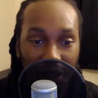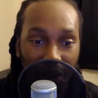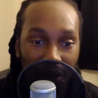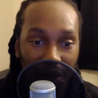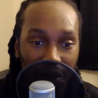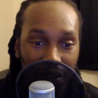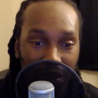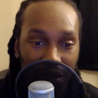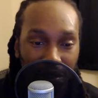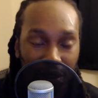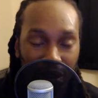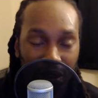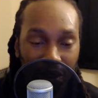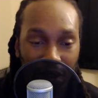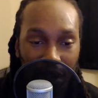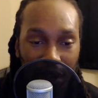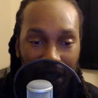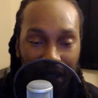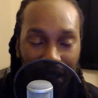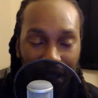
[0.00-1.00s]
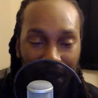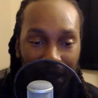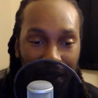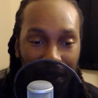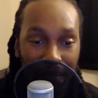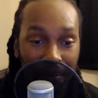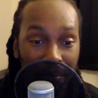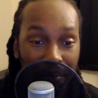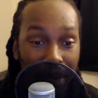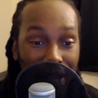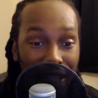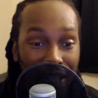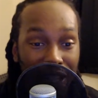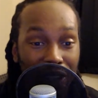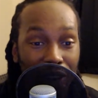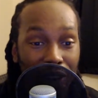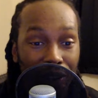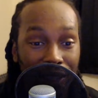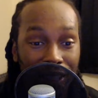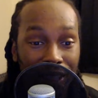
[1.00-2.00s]
on some straight Mikey
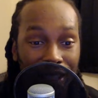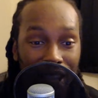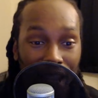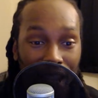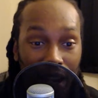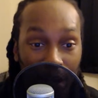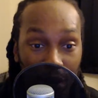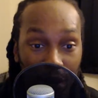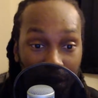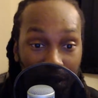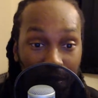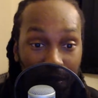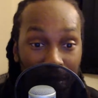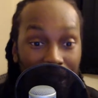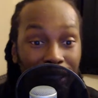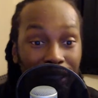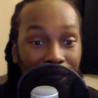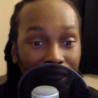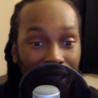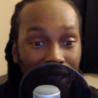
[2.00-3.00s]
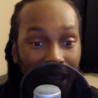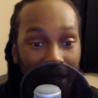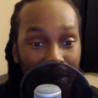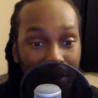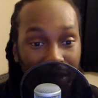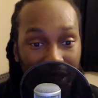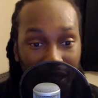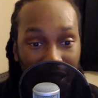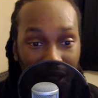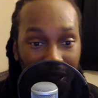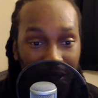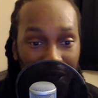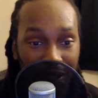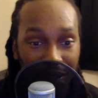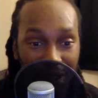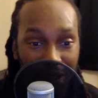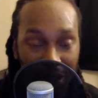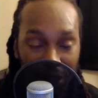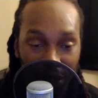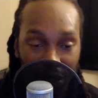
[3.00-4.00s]
Garcia, Errol Spence type stuff.
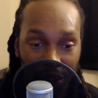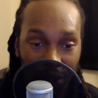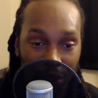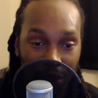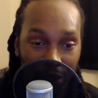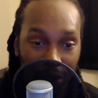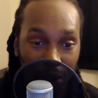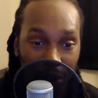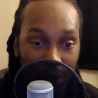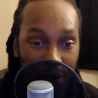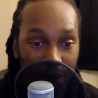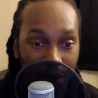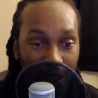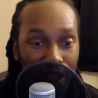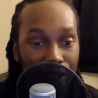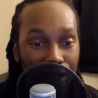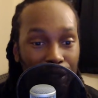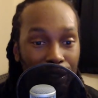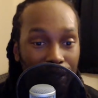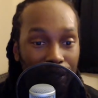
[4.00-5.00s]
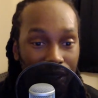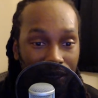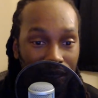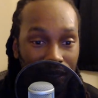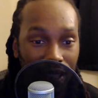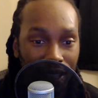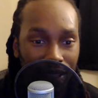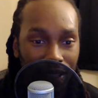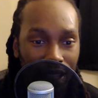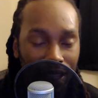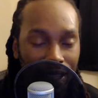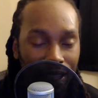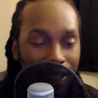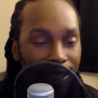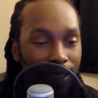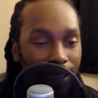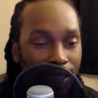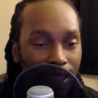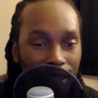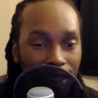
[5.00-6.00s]
Virgil Hunter has said that he
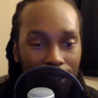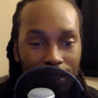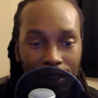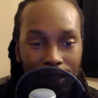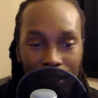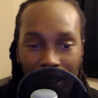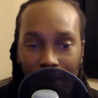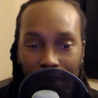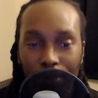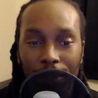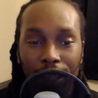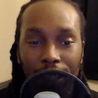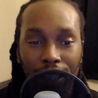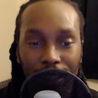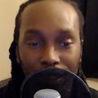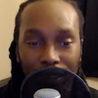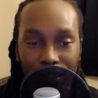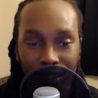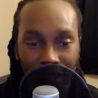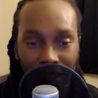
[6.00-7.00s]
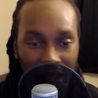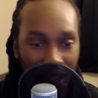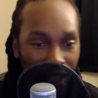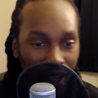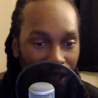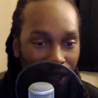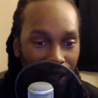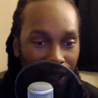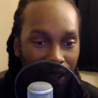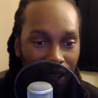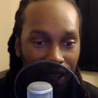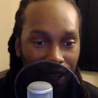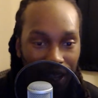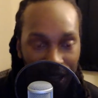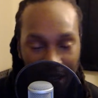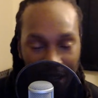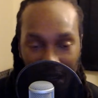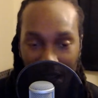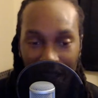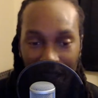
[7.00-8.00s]
sees something
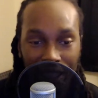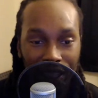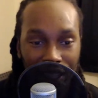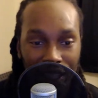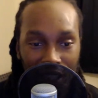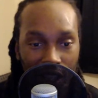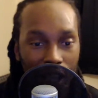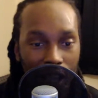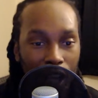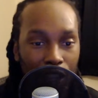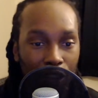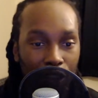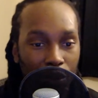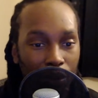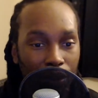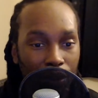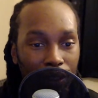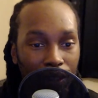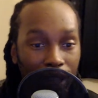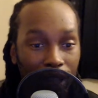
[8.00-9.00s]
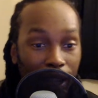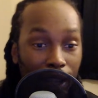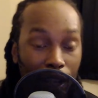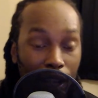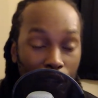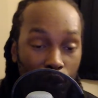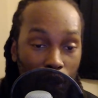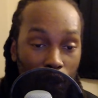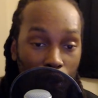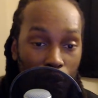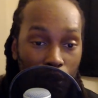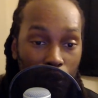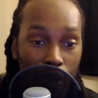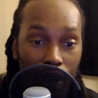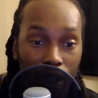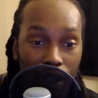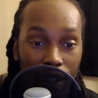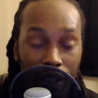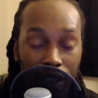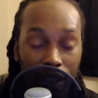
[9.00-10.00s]
in Anthony Joshua that Andre
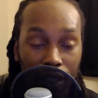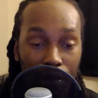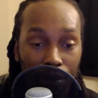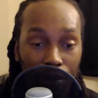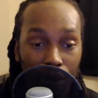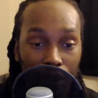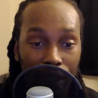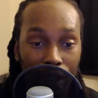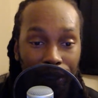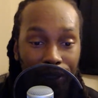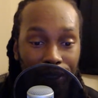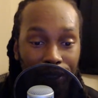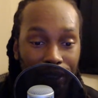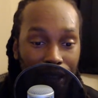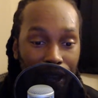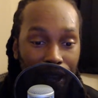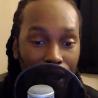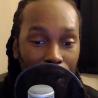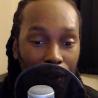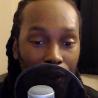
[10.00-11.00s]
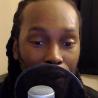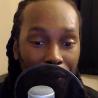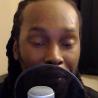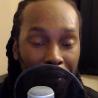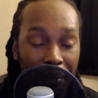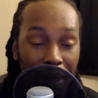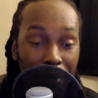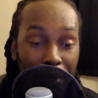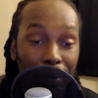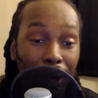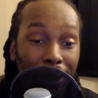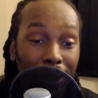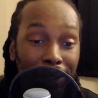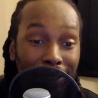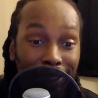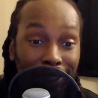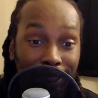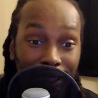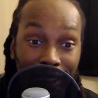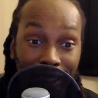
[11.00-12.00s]
Ward could exploit. Now, me
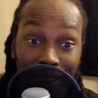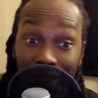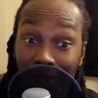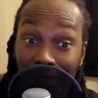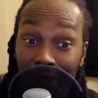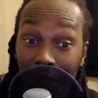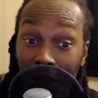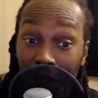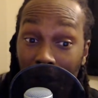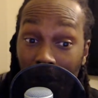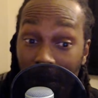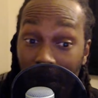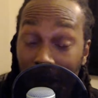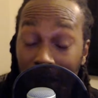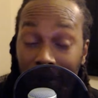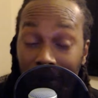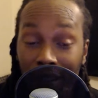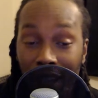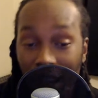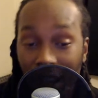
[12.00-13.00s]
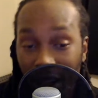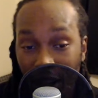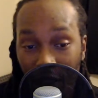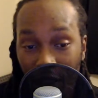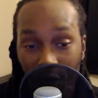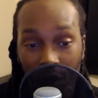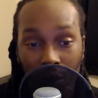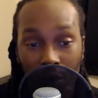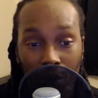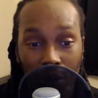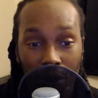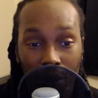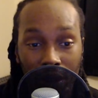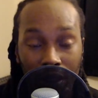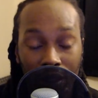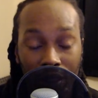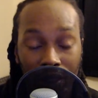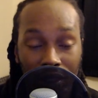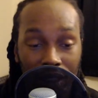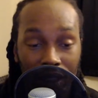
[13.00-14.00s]
personally, I don't know about that. Andre
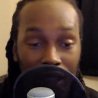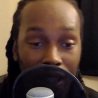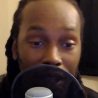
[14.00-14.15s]
Ward,